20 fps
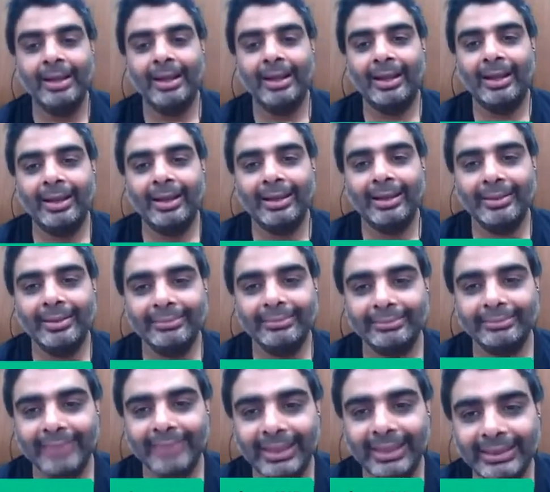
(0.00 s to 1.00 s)
And
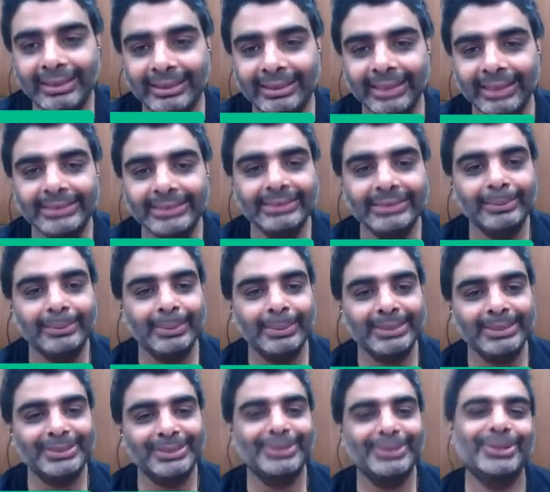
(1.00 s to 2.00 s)
that's the
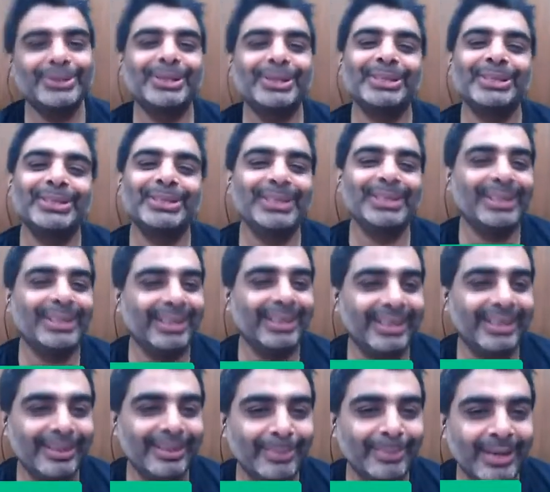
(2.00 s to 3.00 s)
best introduction that I
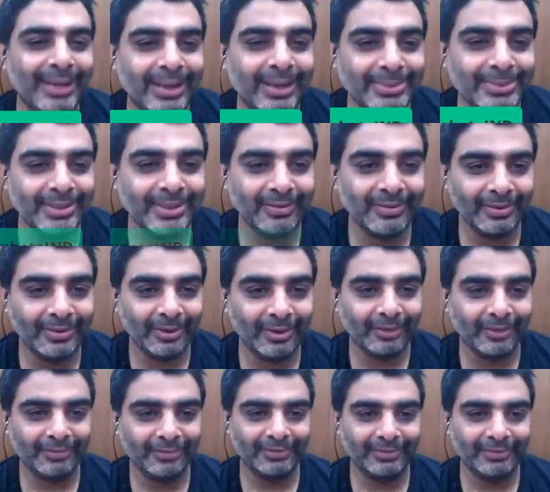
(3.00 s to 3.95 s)
can perhaps give of